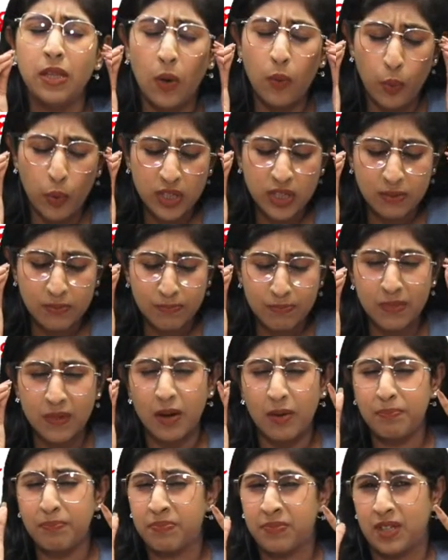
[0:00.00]
what
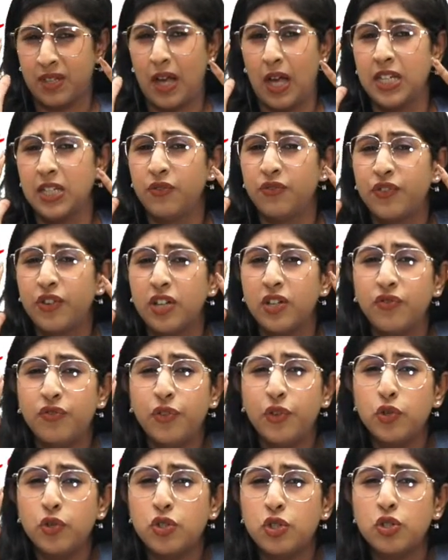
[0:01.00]
kind of
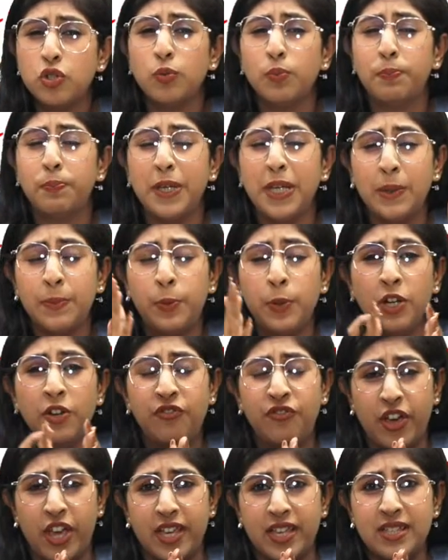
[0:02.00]
confusion do people
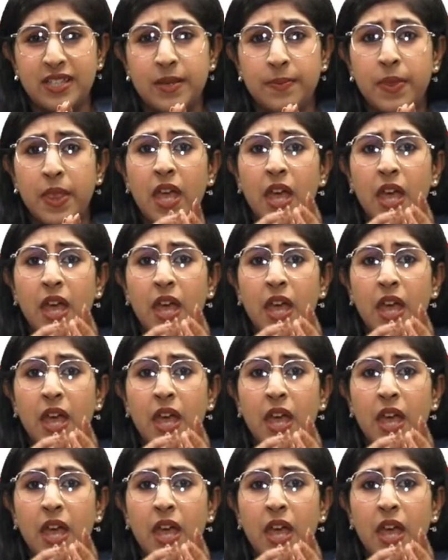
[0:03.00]
face?